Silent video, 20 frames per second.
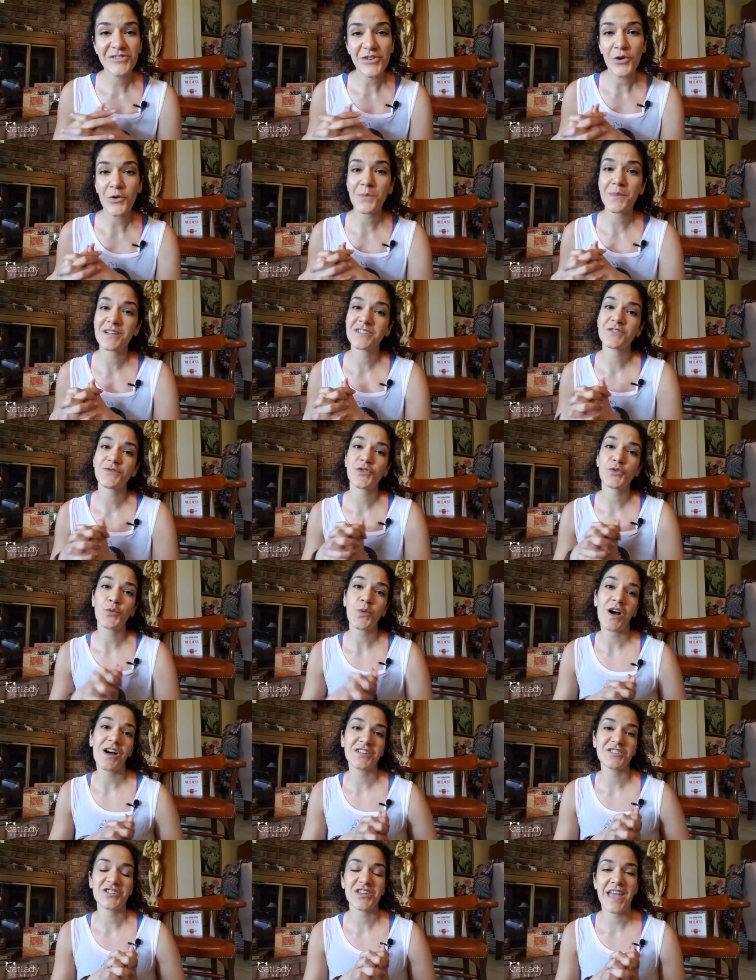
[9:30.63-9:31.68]
so much for
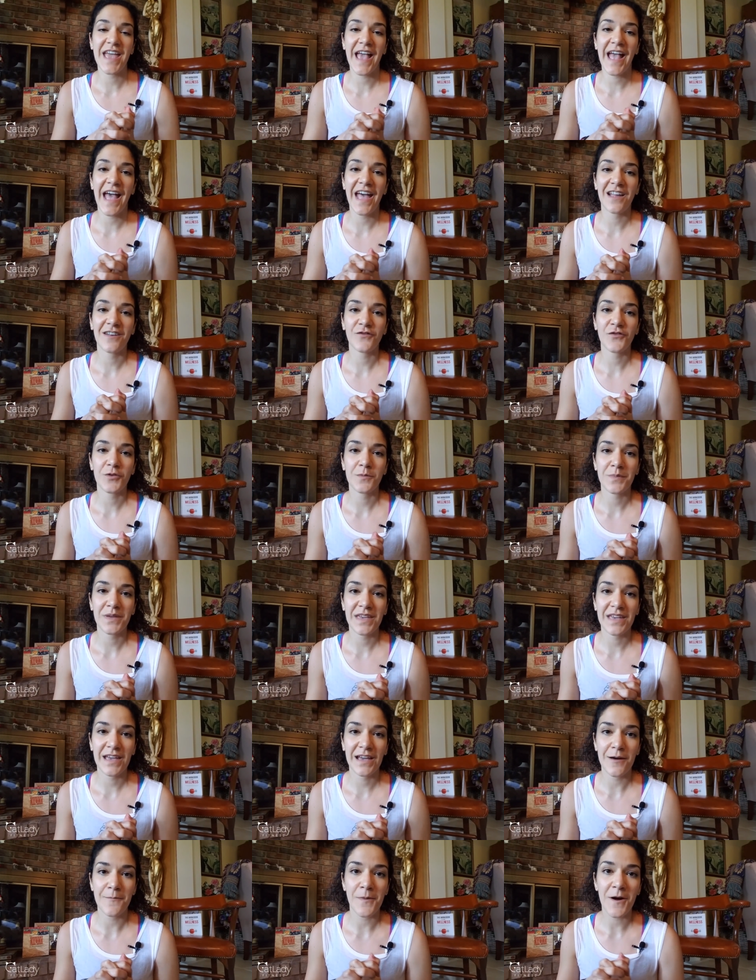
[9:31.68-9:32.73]
watching and for
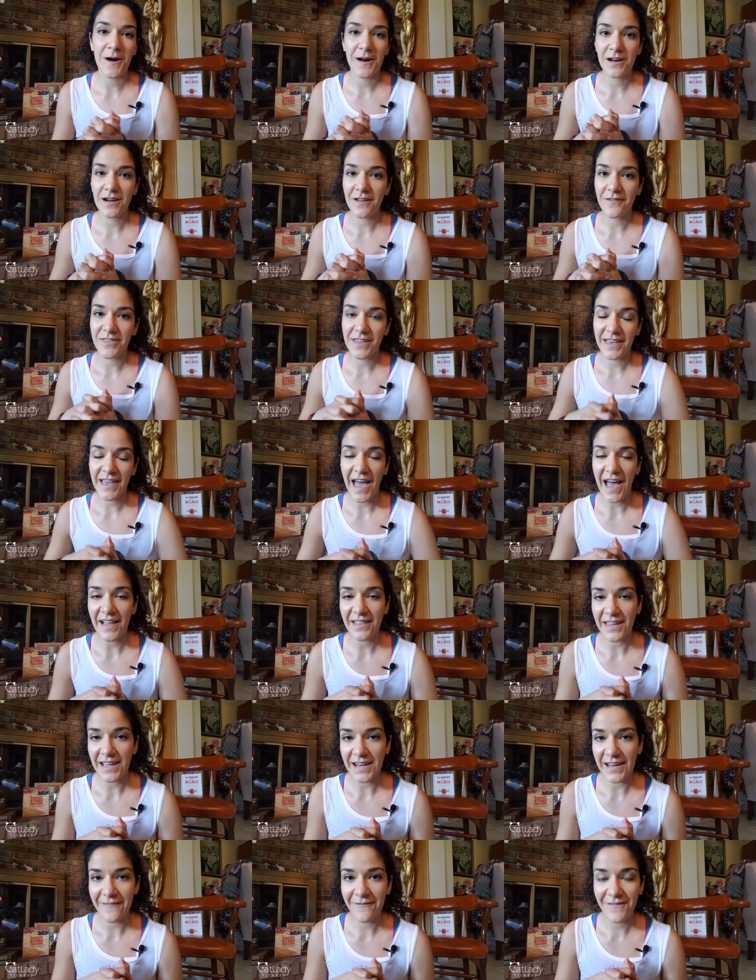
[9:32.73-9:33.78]
being a part of the Cat
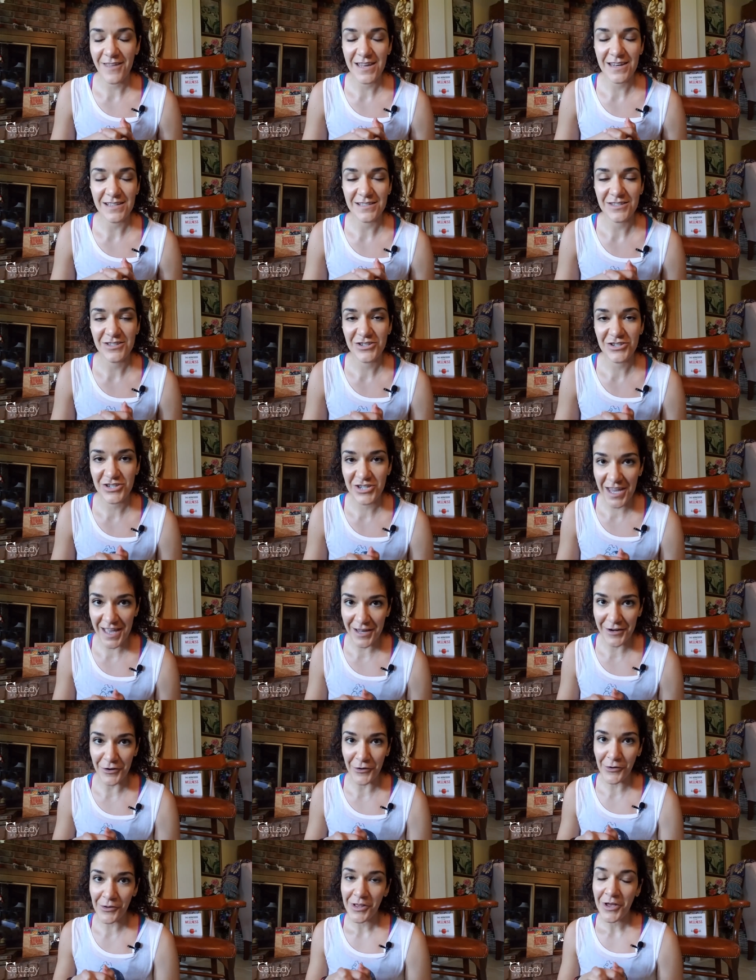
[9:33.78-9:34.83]
Lady Fitness
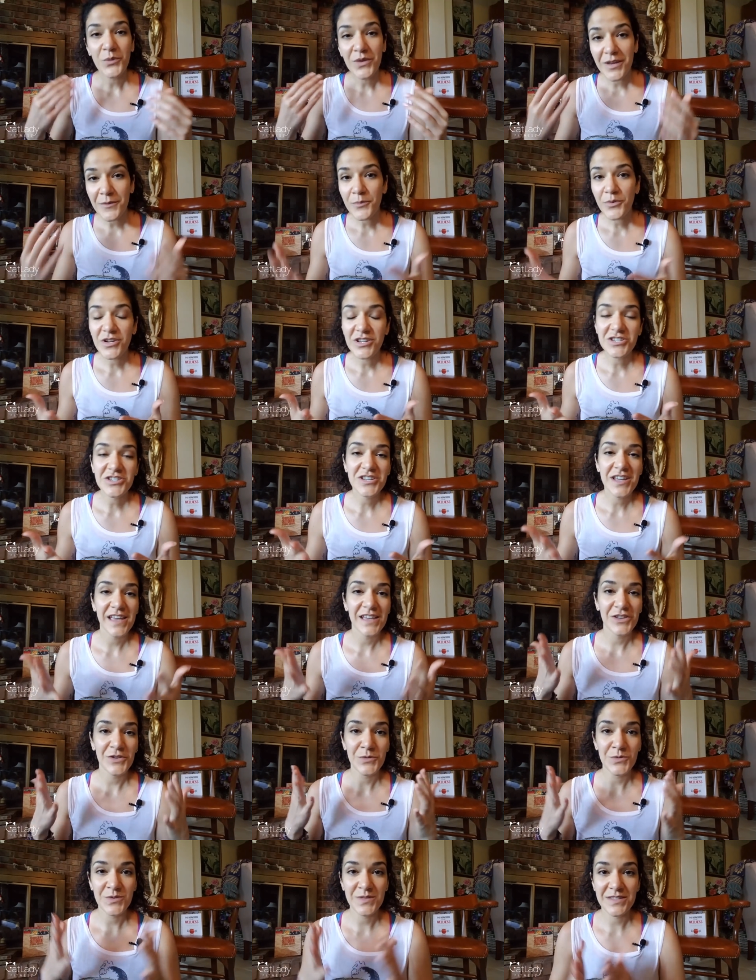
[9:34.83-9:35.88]
channel. We appreciate
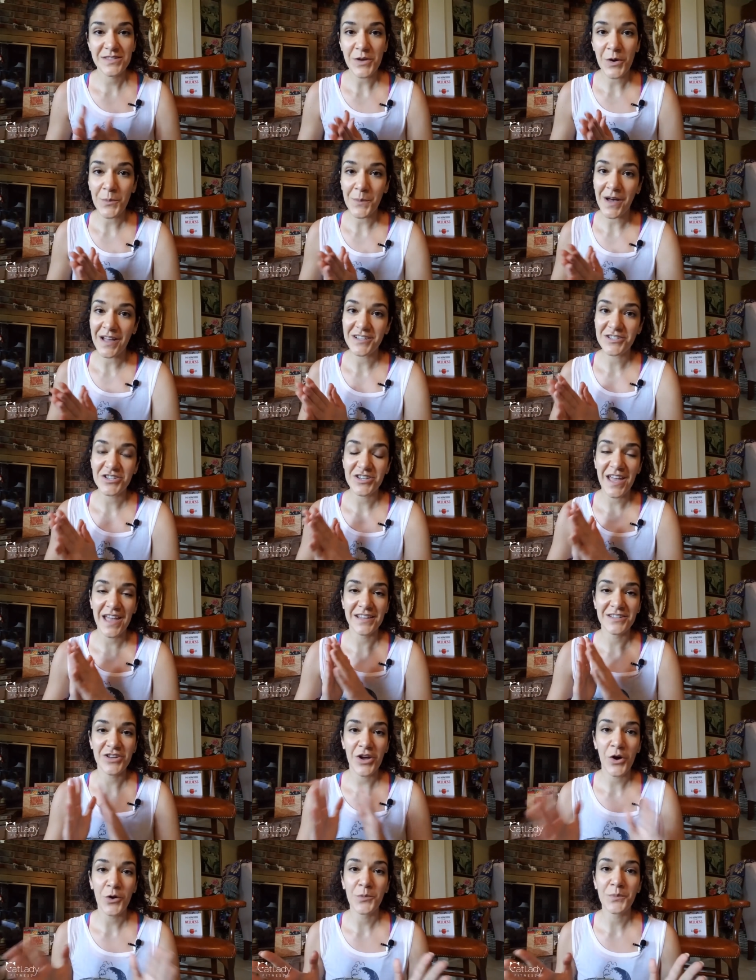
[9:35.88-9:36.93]
you so much and
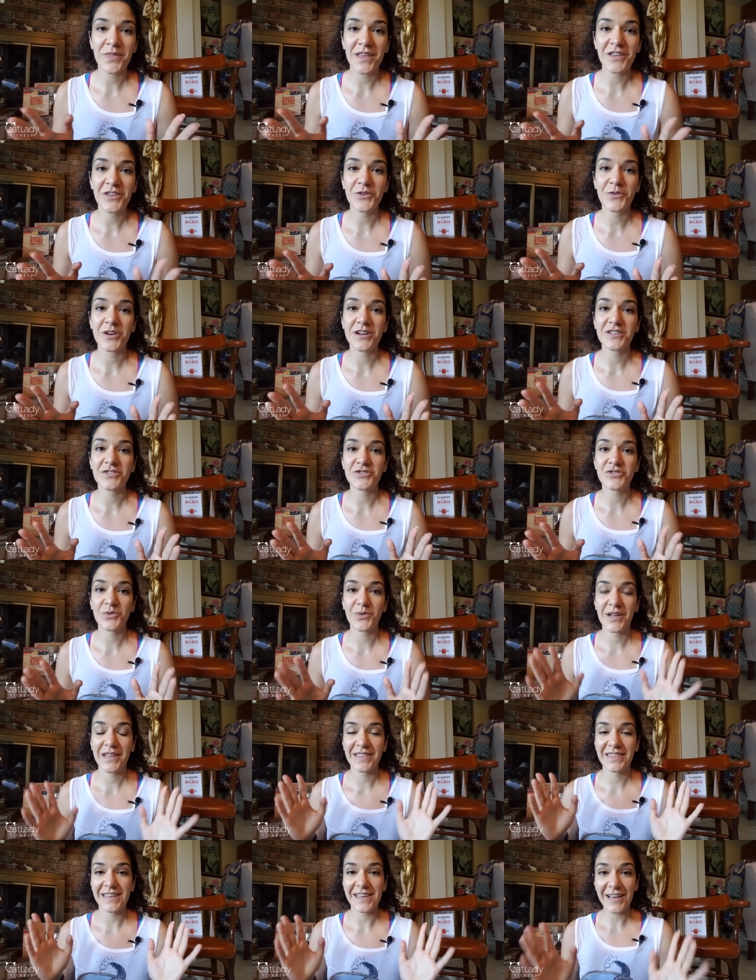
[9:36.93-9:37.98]
hope that you are enjoying
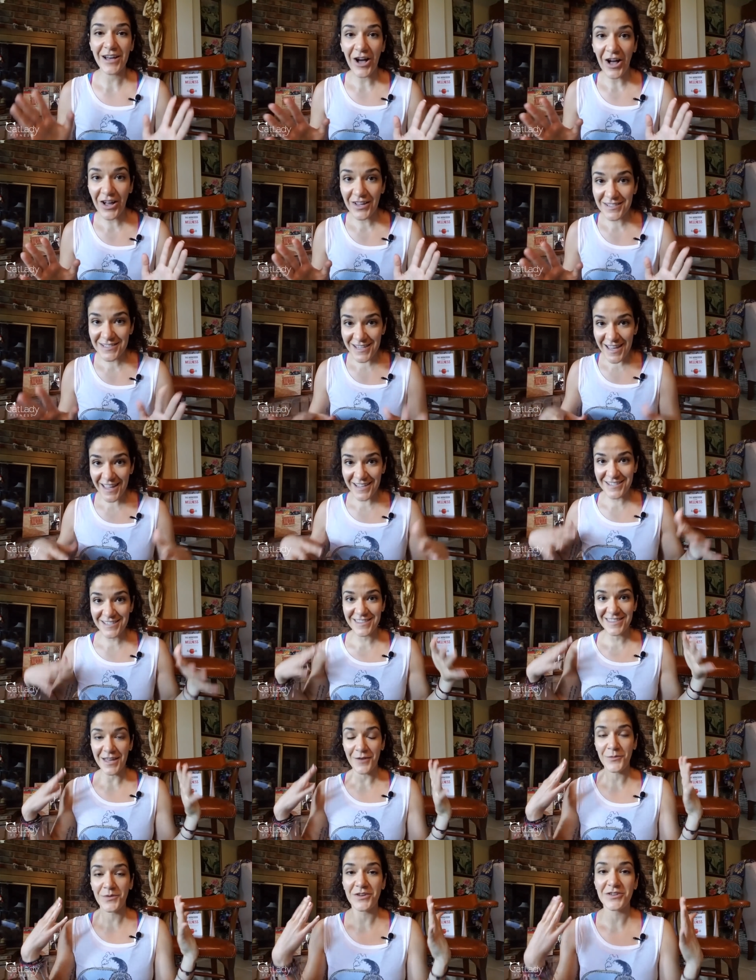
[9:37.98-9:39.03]
enjoying the content
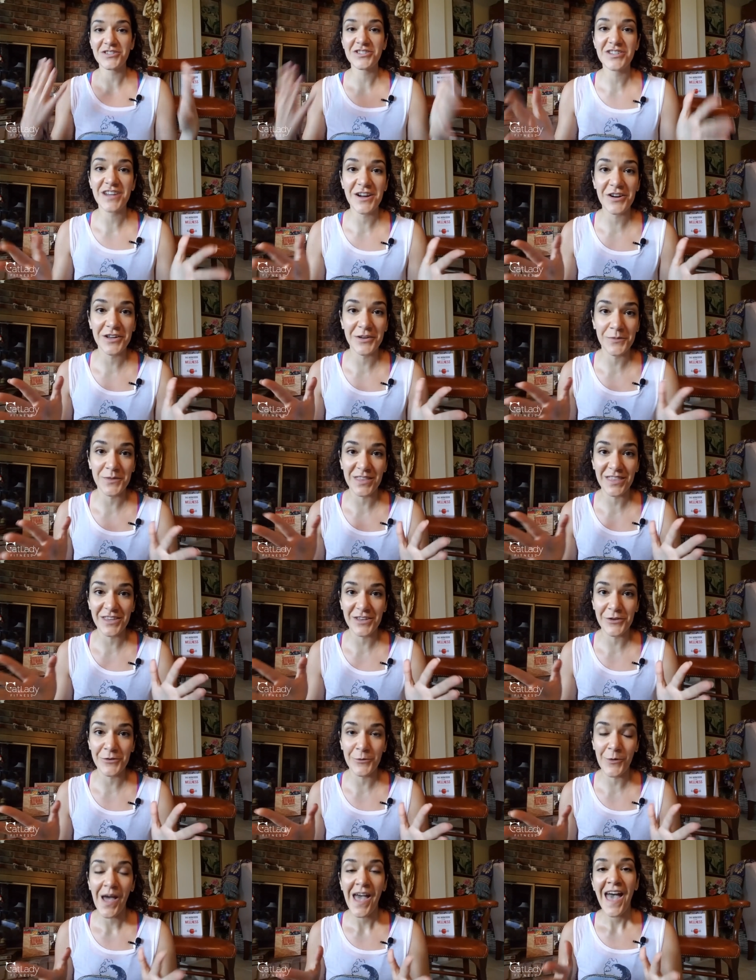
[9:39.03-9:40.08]
that we are sharing with
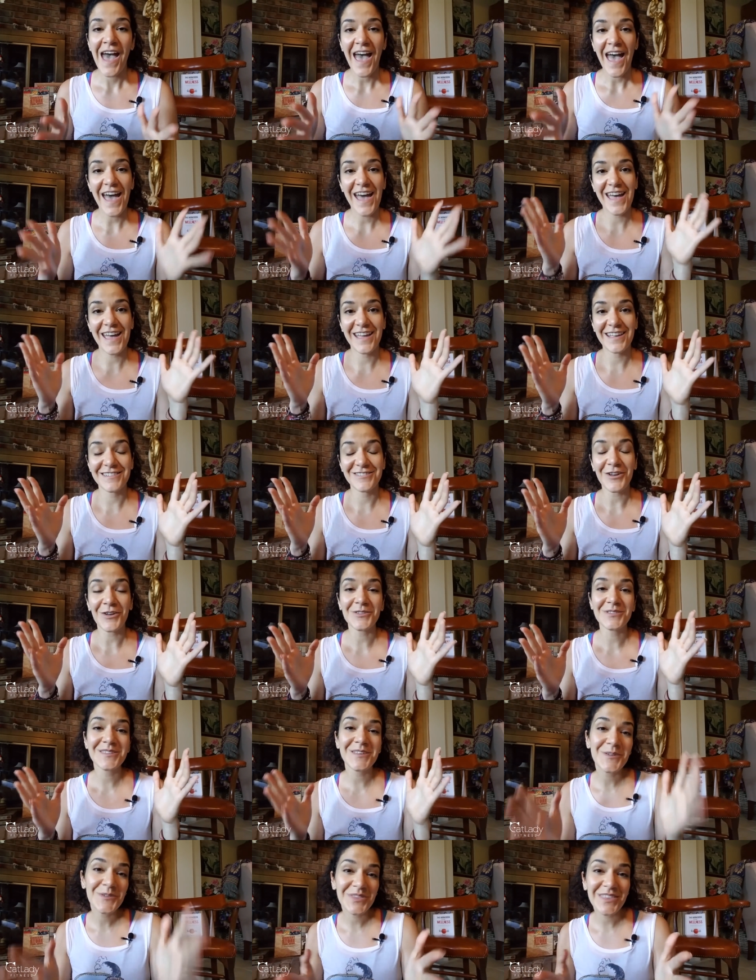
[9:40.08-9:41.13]
you. And
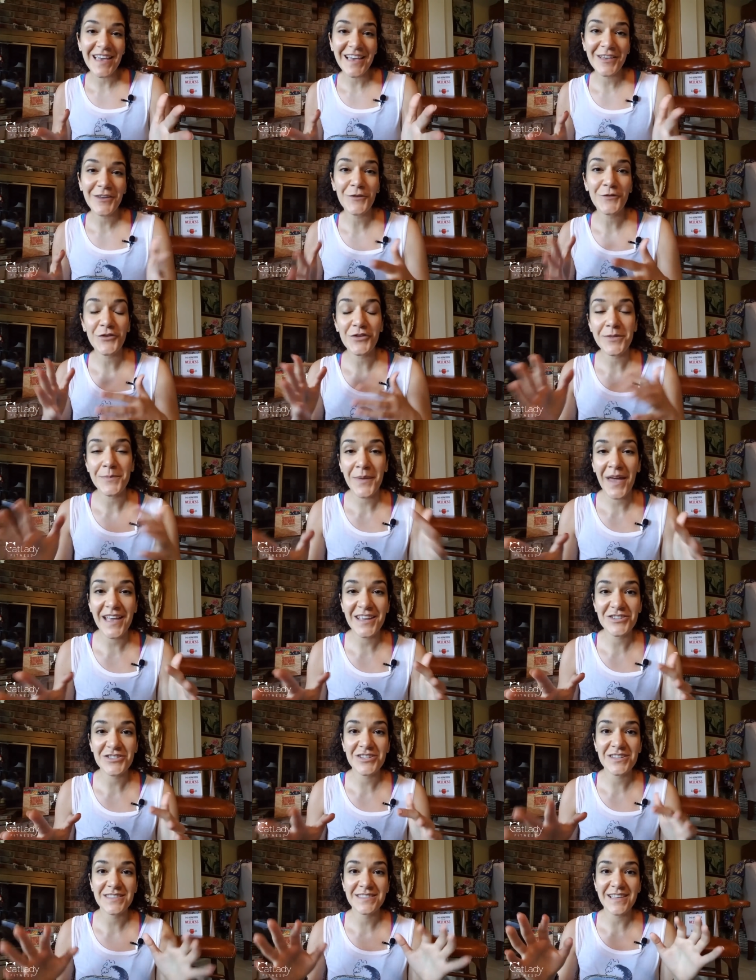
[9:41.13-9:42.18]
also thank you for the
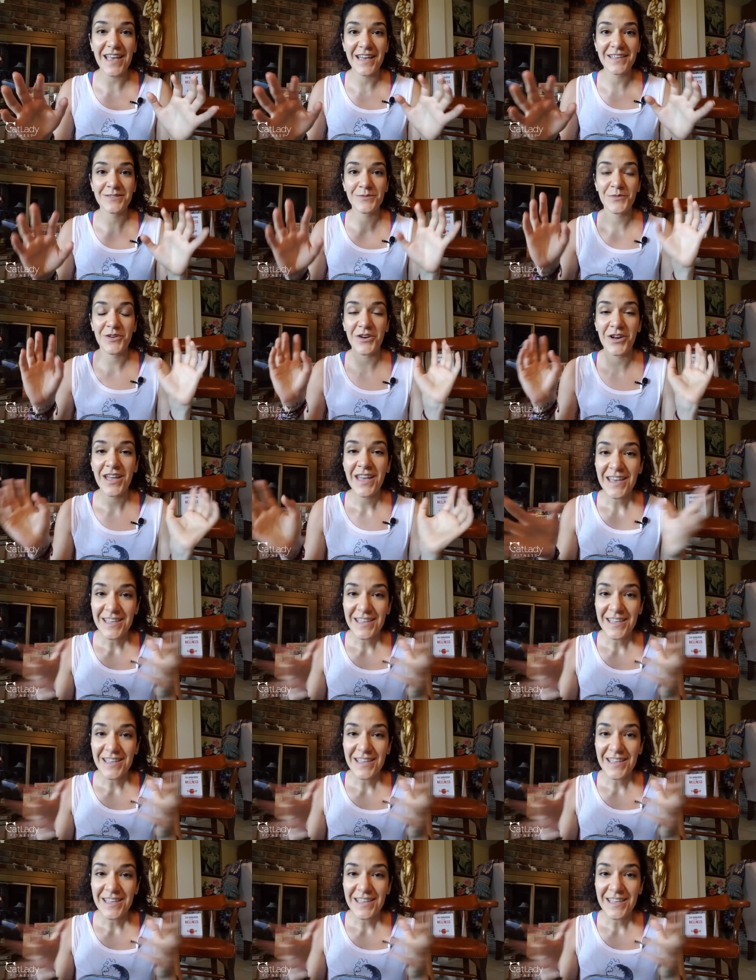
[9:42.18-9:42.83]
patience as we're